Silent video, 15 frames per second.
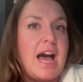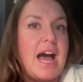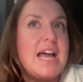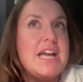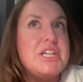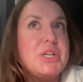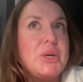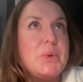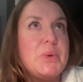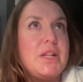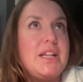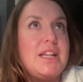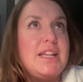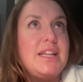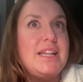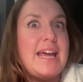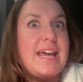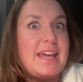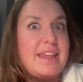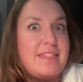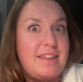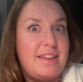I don't
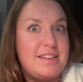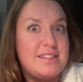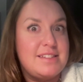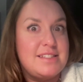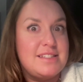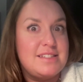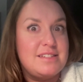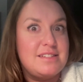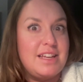like this.